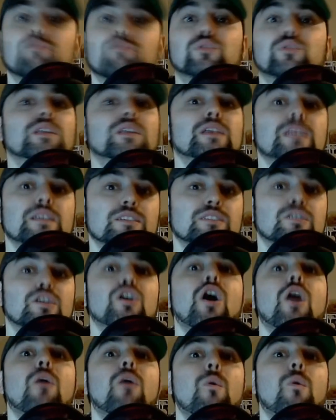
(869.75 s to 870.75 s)
Please
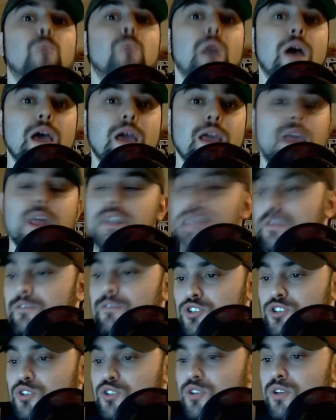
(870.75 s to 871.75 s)
go away and
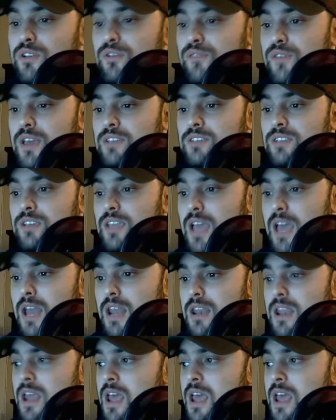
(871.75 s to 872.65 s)
never show your face again.